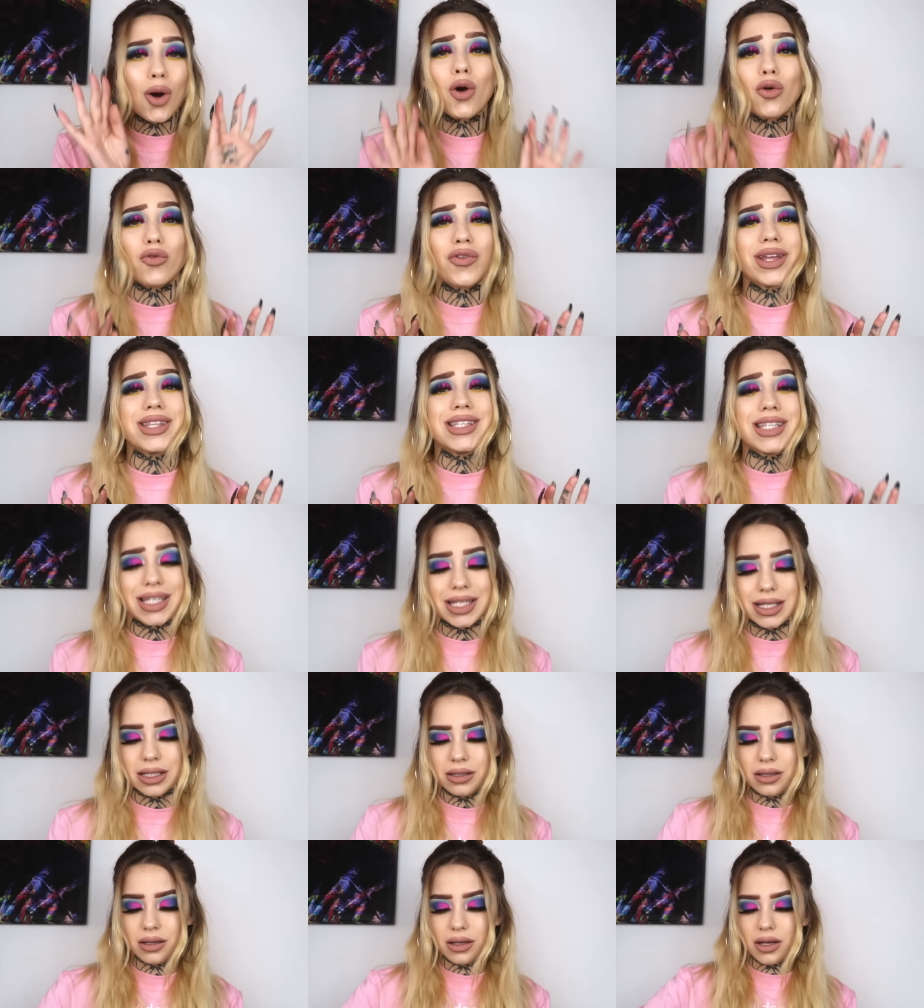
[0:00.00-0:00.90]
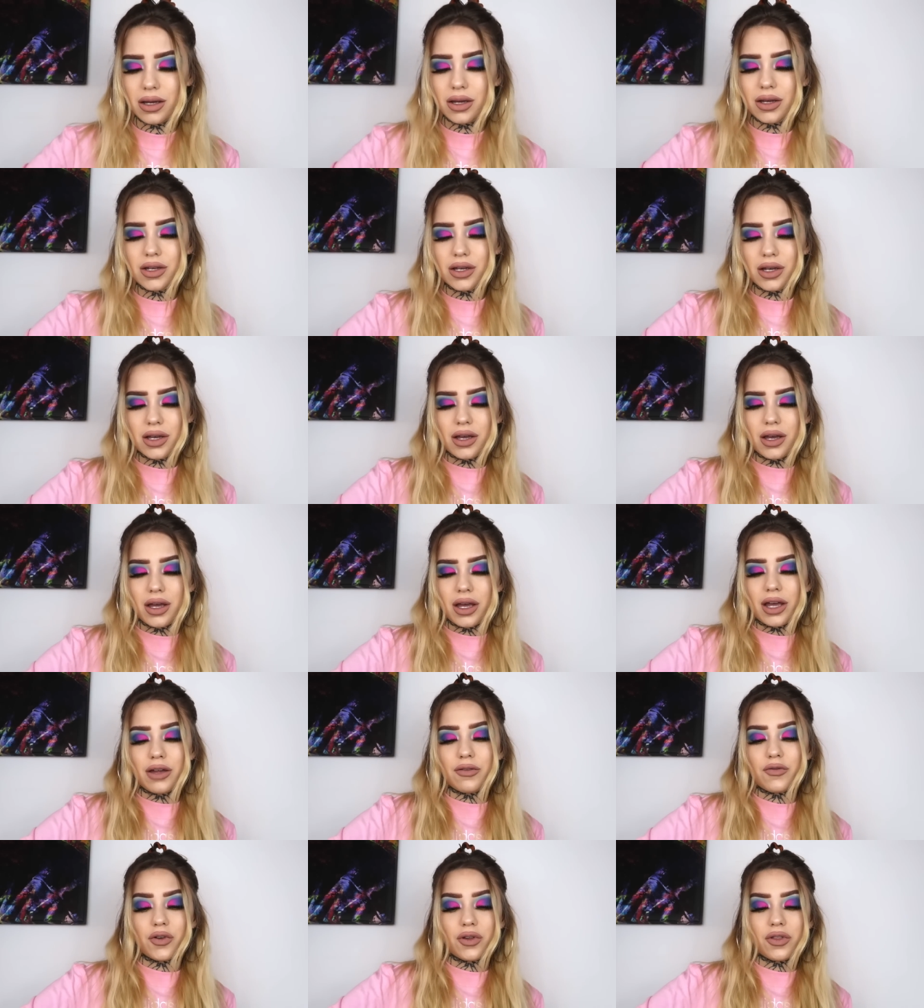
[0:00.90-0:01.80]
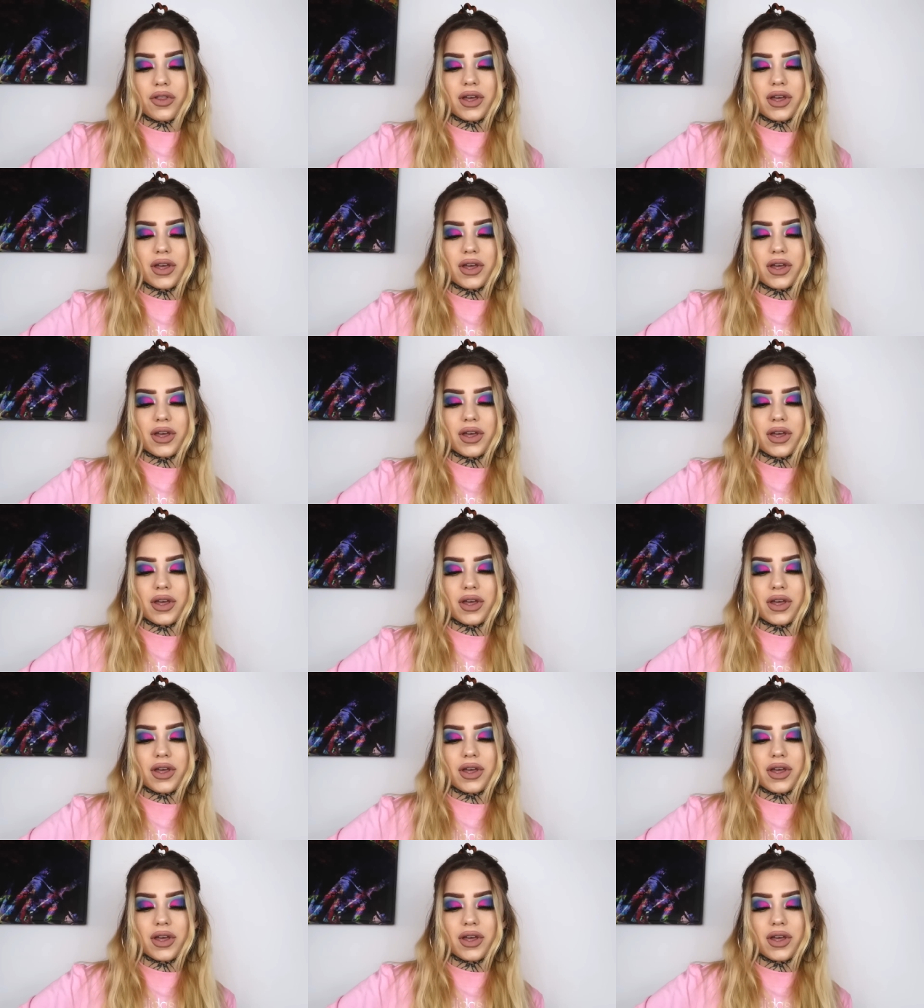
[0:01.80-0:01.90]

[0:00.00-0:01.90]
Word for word: already. And for